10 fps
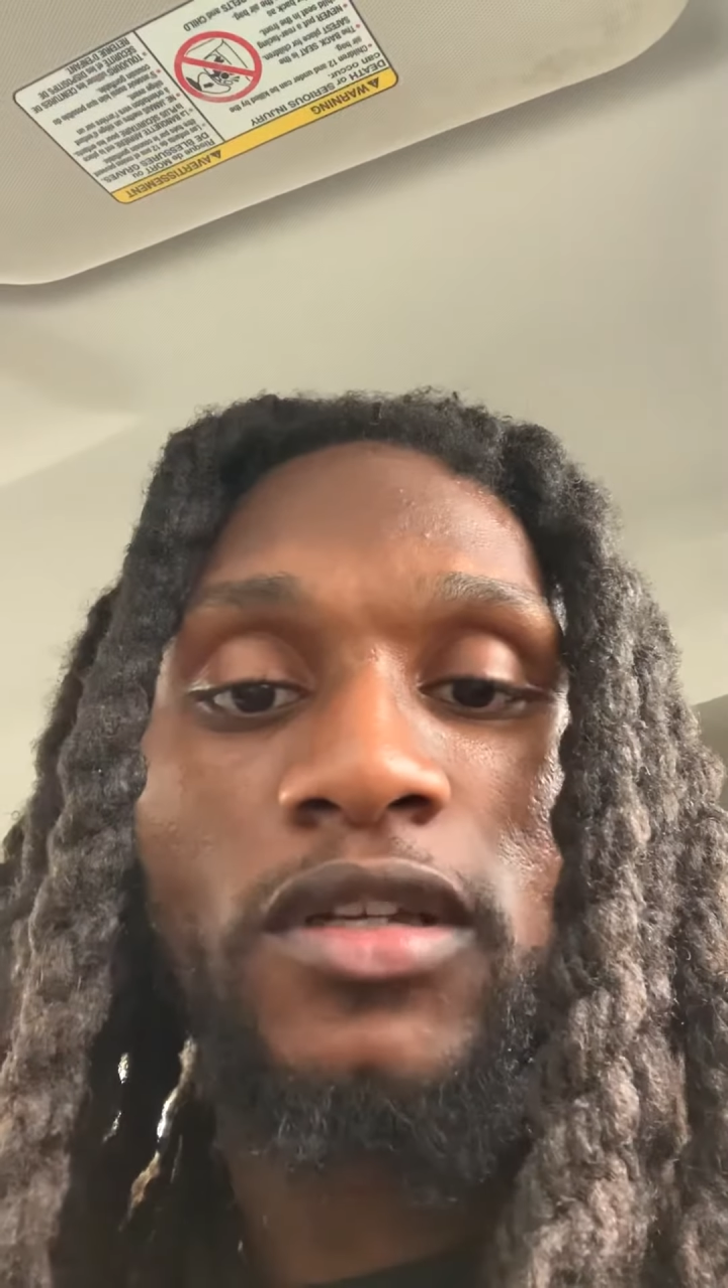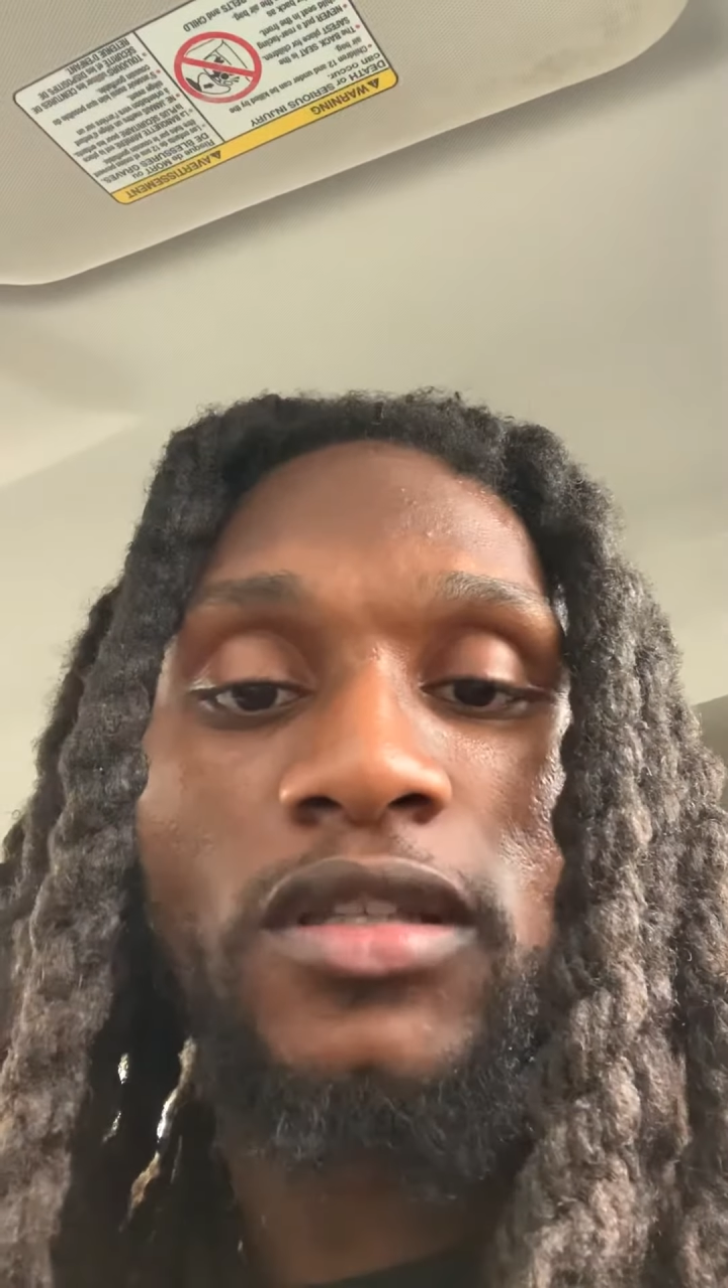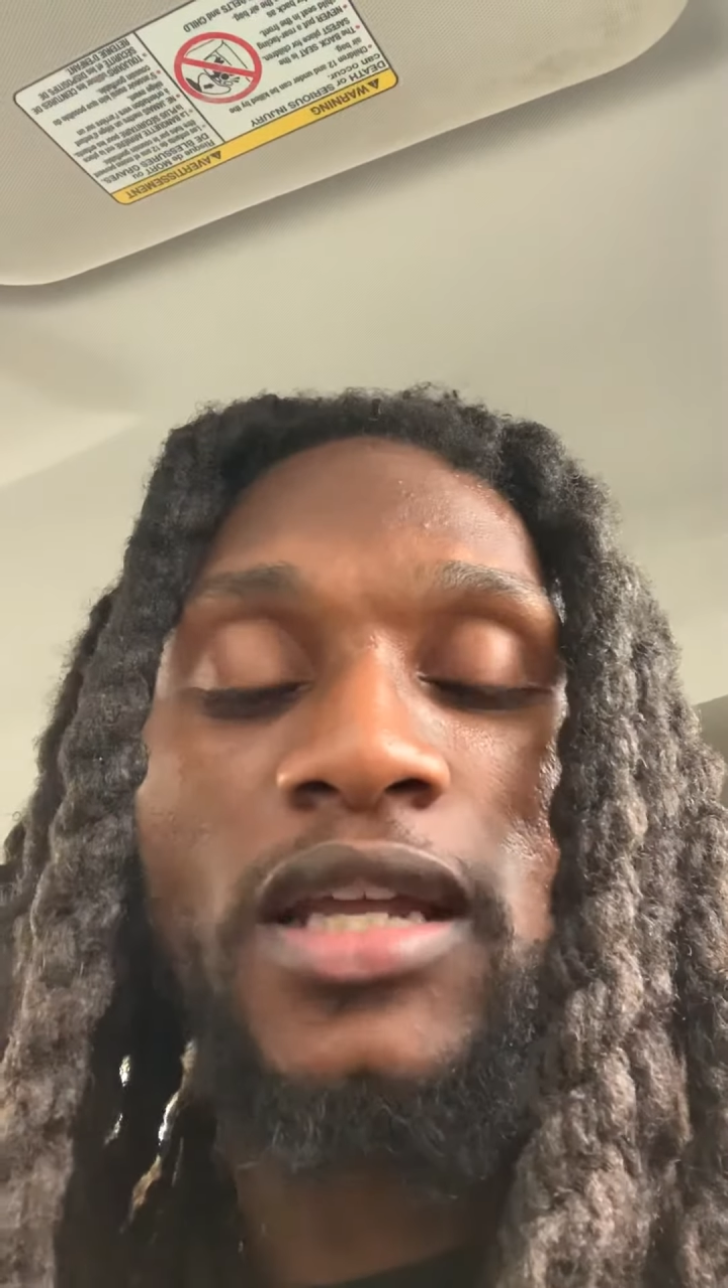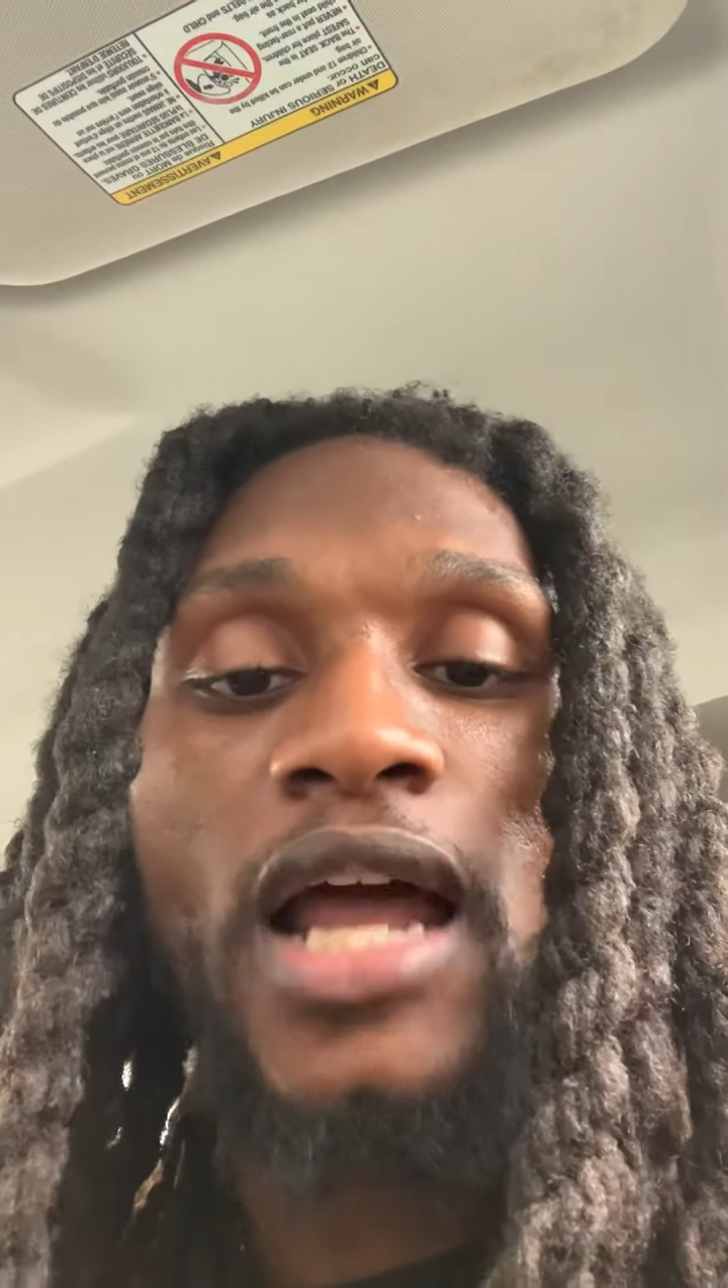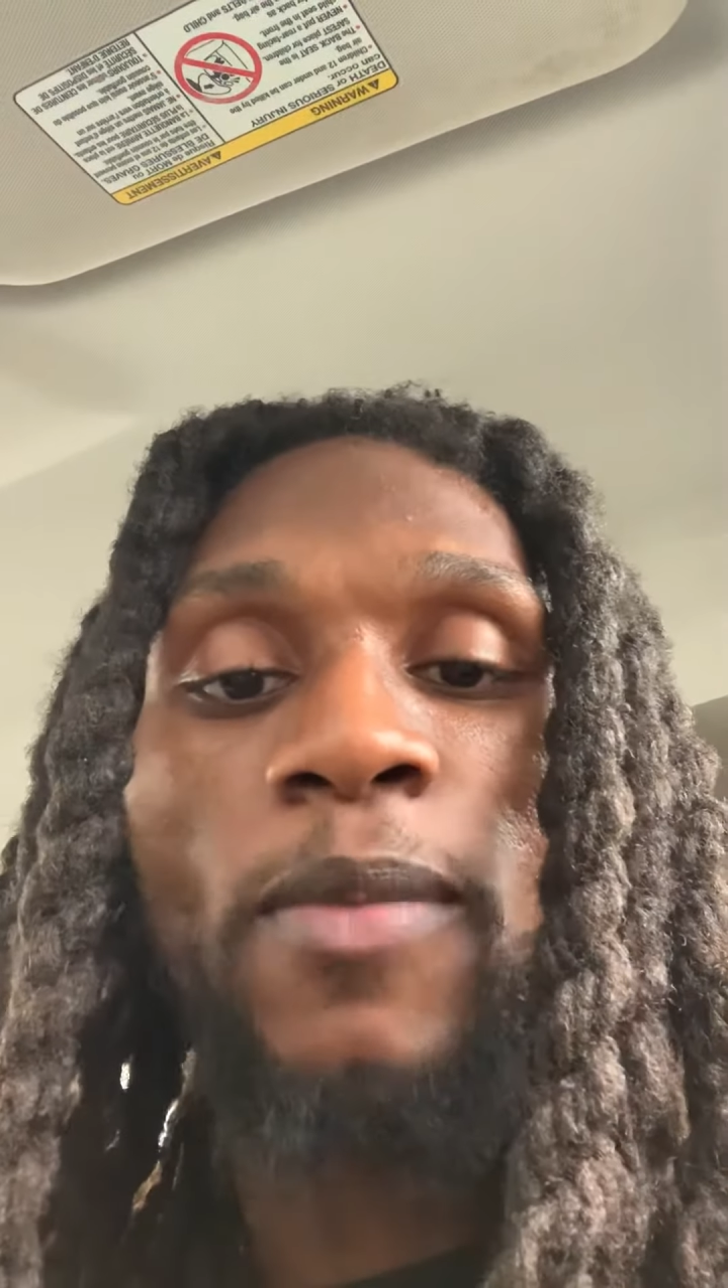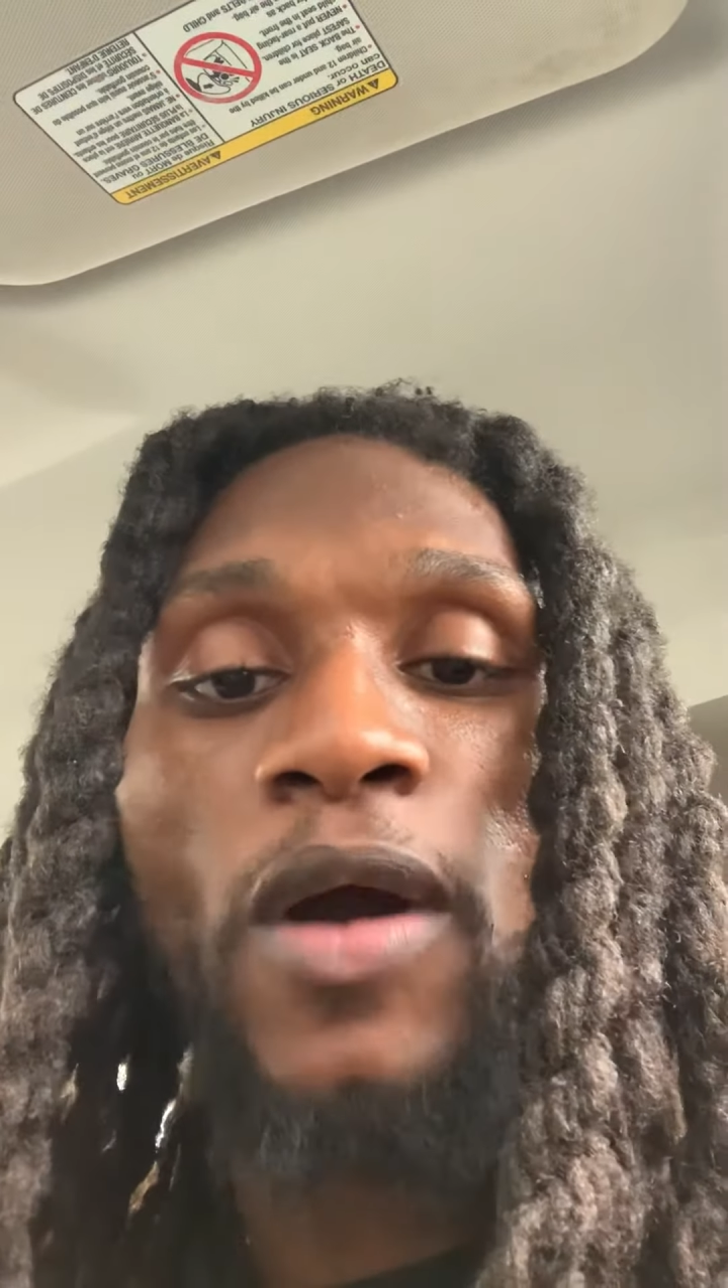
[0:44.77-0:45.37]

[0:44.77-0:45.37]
they not